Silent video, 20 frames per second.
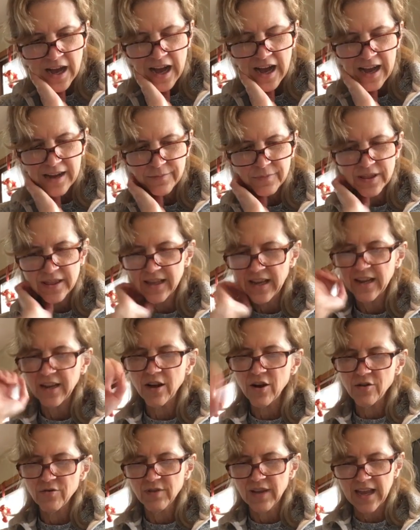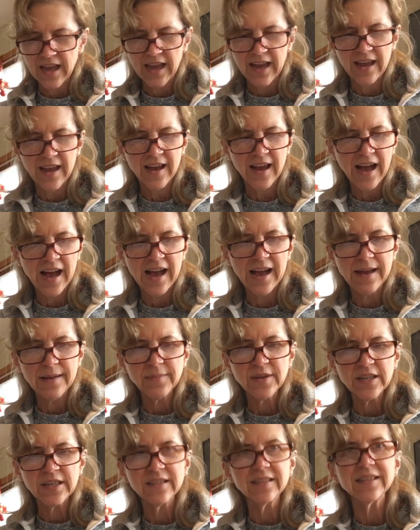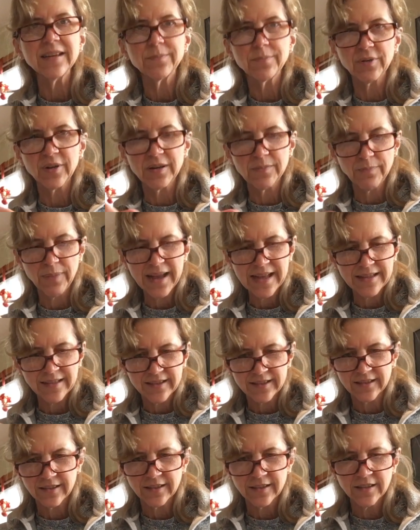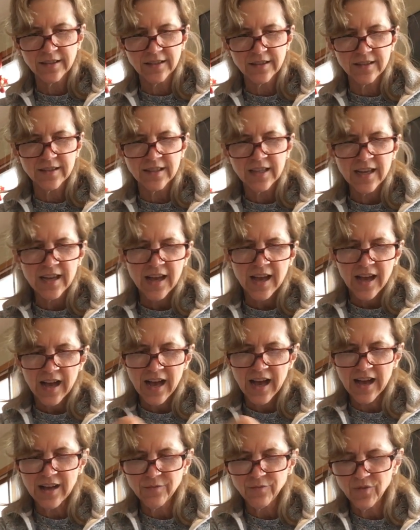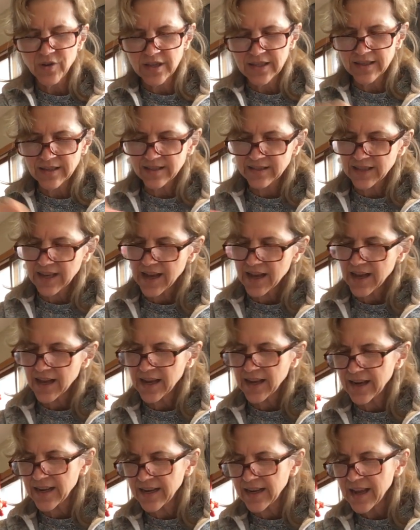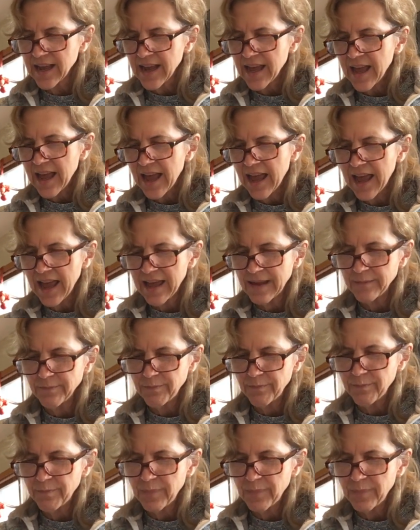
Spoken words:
I would think, okay, I'm going to separate pencils on one side and